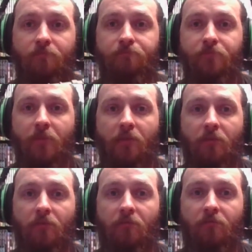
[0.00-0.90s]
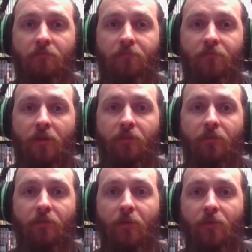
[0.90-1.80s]
Nothing nothing
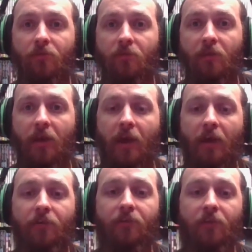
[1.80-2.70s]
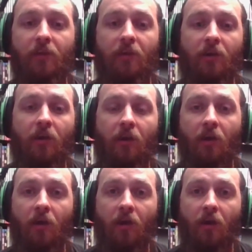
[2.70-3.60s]
special. It has the
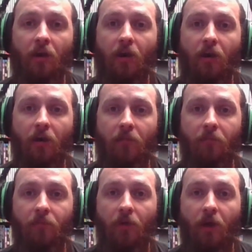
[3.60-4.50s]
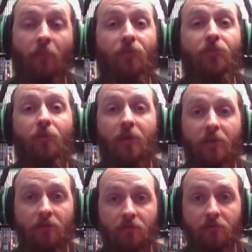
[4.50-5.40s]
I'm assuming,
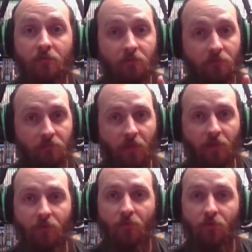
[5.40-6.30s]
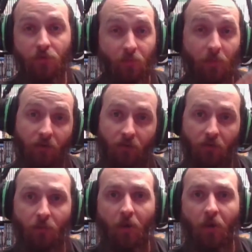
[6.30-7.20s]
mind you, just because the new
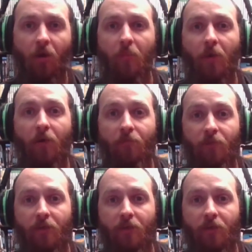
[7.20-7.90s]
barrel I bought fits.